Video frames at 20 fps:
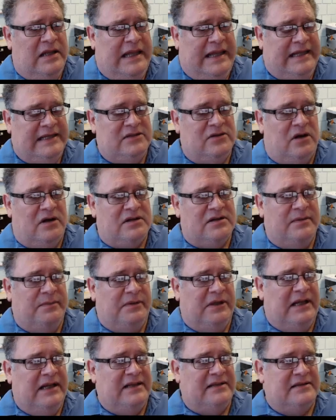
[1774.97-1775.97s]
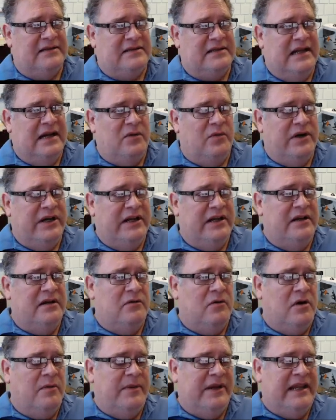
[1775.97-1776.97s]
Exhaust appliances. Now we're getting
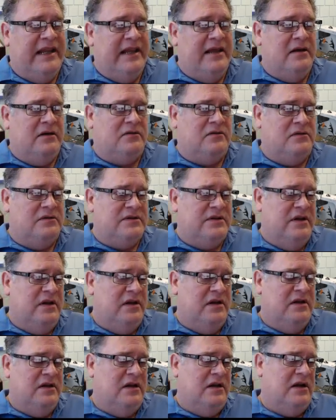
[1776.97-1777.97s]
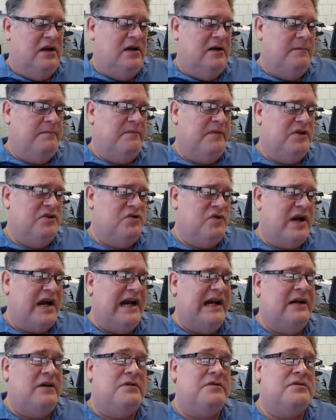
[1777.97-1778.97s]
into our mechanicals.
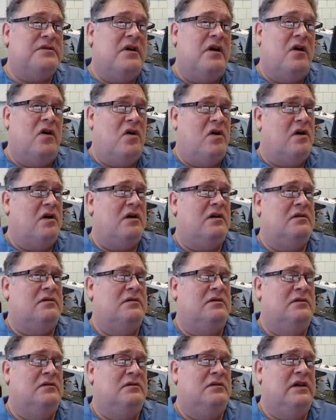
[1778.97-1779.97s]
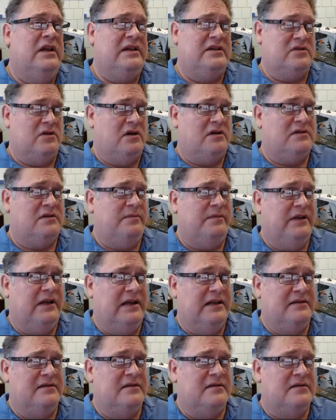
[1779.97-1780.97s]
Dryers are exhaust
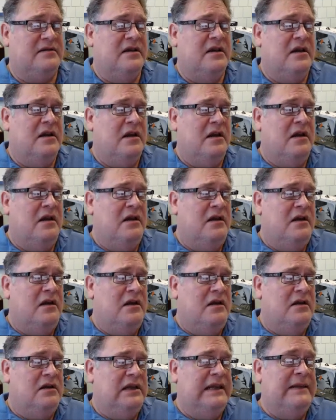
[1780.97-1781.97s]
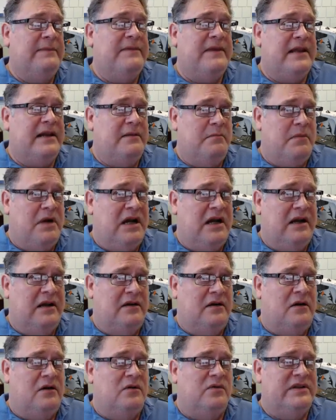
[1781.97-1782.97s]
appliances. Keep that in
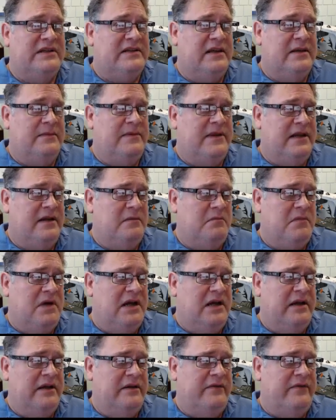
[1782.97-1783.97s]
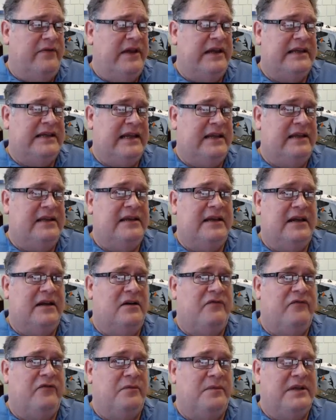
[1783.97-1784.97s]
mind. Always keep that in mind. If they take
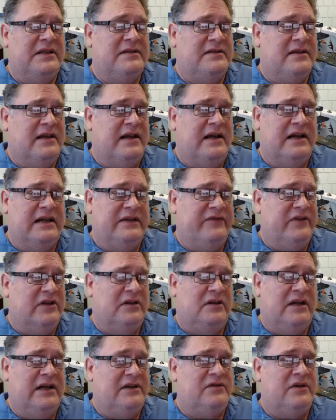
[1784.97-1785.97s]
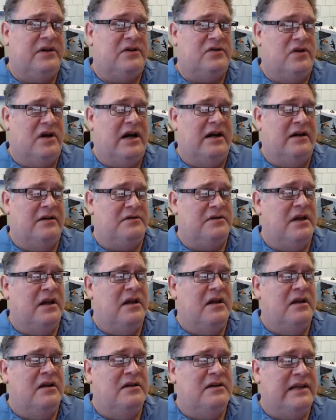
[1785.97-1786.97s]
air from inside, even electric dryers,
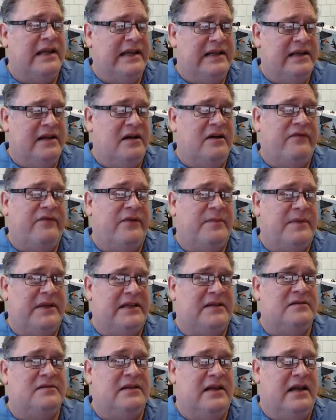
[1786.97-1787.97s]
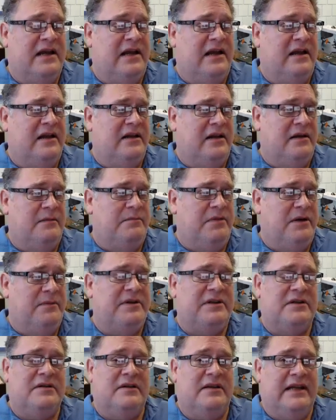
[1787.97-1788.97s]
take air from inside and
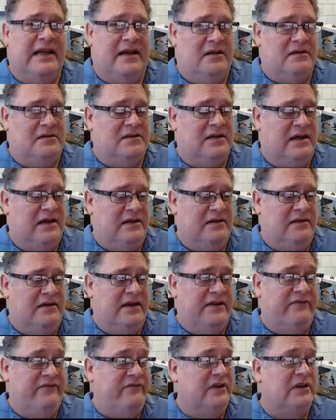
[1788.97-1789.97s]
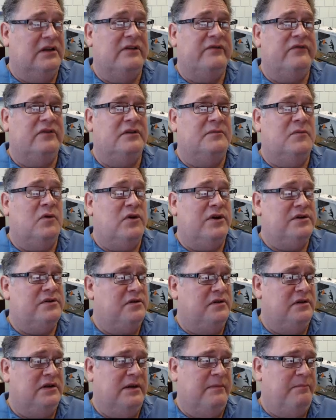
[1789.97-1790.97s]
pump it to the outside. They fill it full of
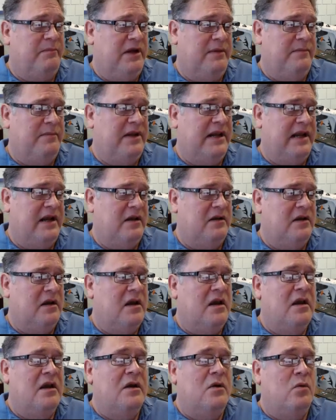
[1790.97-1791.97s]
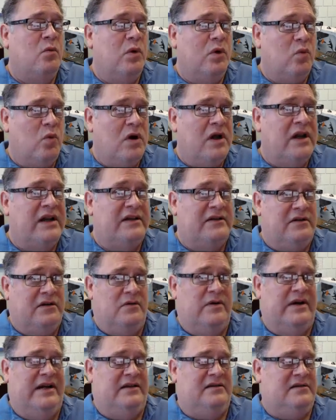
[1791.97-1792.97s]
moisture and then pump it out. We want it to
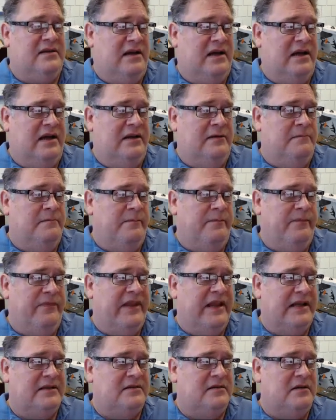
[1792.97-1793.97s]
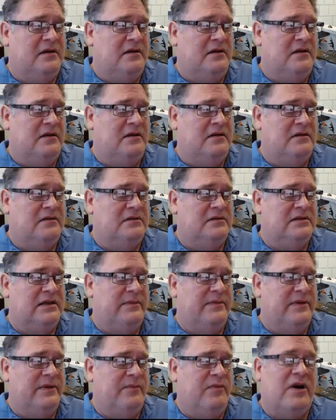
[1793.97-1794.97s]
go outside. That's
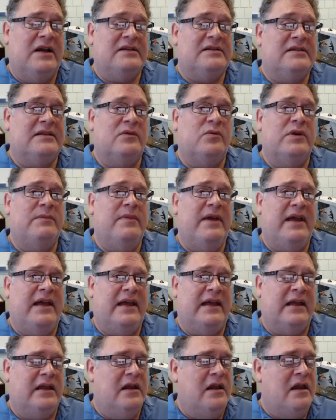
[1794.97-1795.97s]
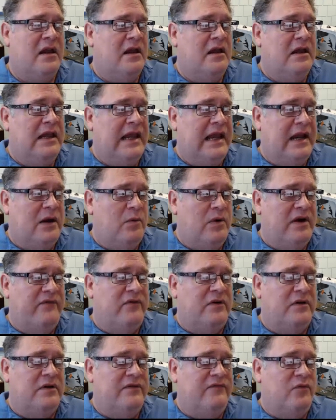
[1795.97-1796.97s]
some of the price that we pay.
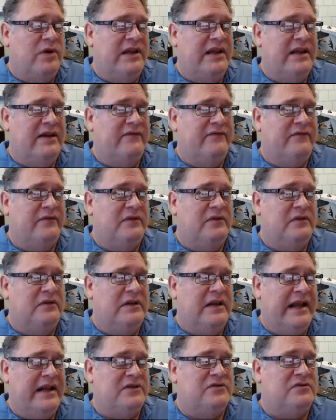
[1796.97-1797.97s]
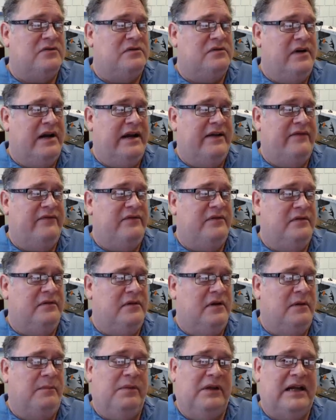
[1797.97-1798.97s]
However, if we have natural draft
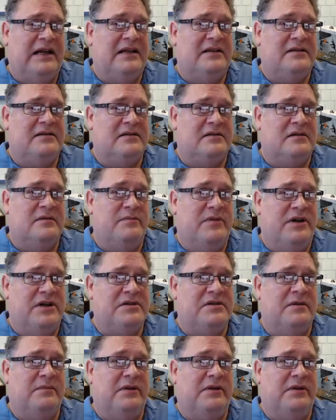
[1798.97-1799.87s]
appliances, combustion